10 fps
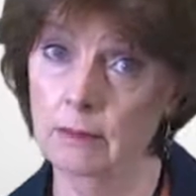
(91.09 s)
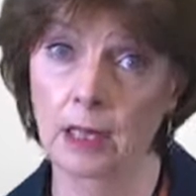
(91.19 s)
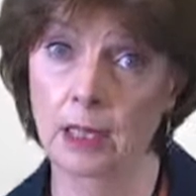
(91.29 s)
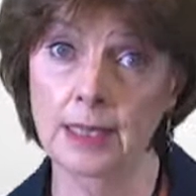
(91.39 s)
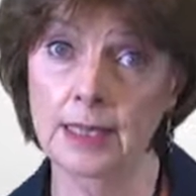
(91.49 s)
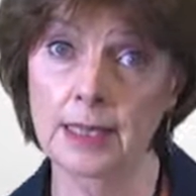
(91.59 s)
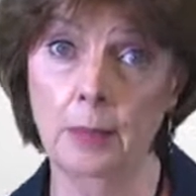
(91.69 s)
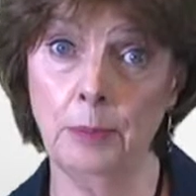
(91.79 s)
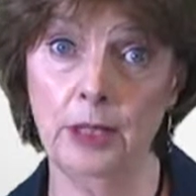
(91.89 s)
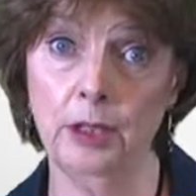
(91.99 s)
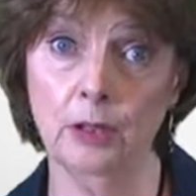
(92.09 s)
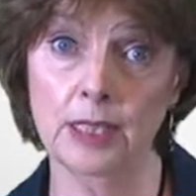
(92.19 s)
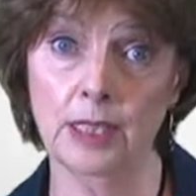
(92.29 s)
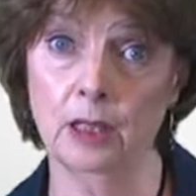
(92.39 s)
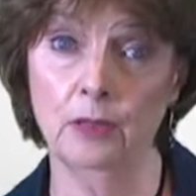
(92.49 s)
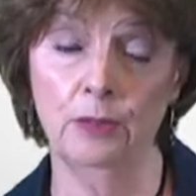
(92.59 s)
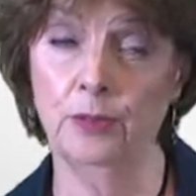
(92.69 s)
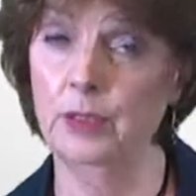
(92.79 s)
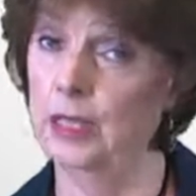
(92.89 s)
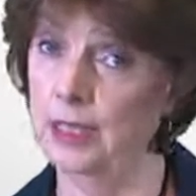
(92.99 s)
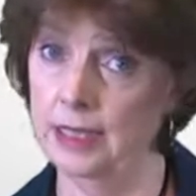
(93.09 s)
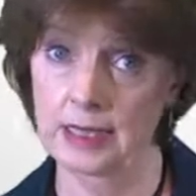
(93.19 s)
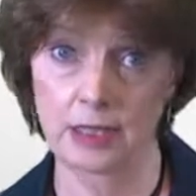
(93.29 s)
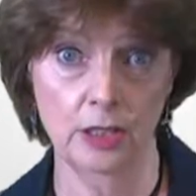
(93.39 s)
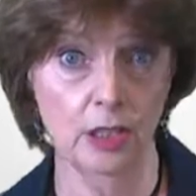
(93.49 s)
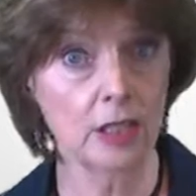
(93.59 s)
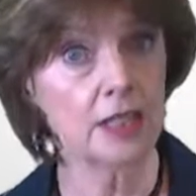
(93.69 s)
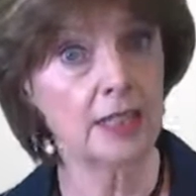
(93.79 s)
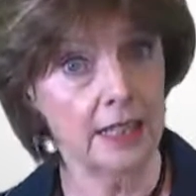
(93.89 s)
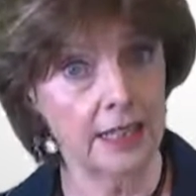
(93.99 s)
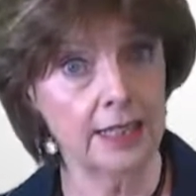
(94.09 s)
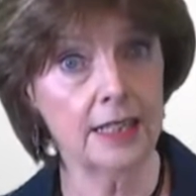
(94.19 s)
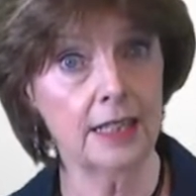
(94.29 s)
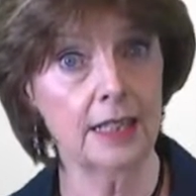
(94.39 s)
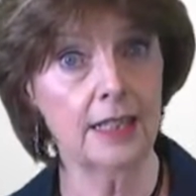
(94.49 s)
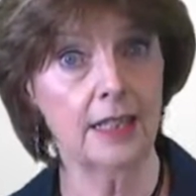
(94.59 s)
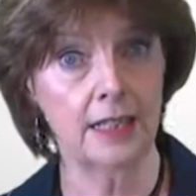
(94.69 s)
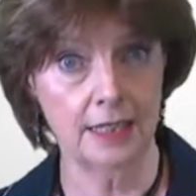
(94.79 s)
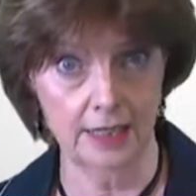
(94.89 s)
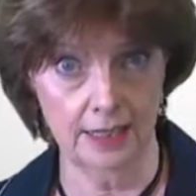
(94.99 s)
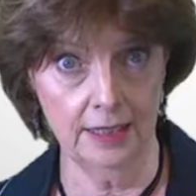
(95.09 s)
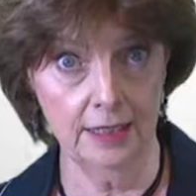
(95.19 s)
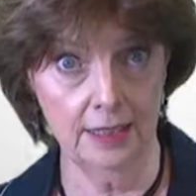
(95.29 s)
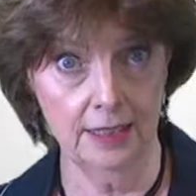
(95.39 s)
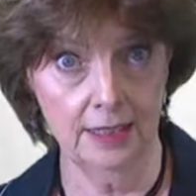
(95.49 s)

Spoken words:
Unslumping yourself is not easily done.